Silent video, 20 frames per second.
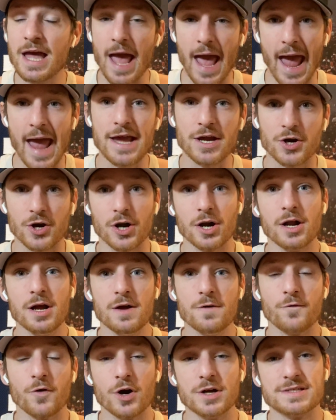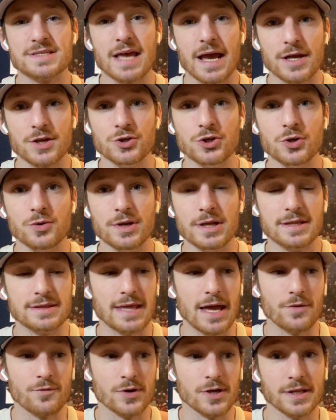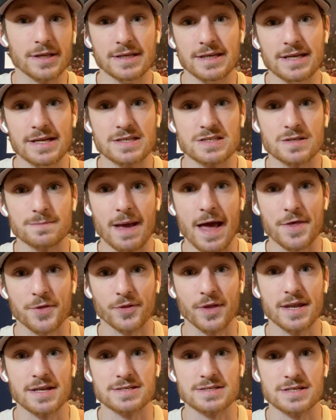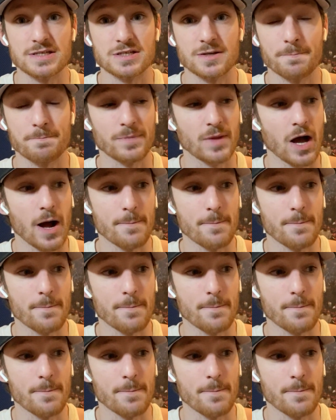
anchor for a second unit that really needs some athleticism.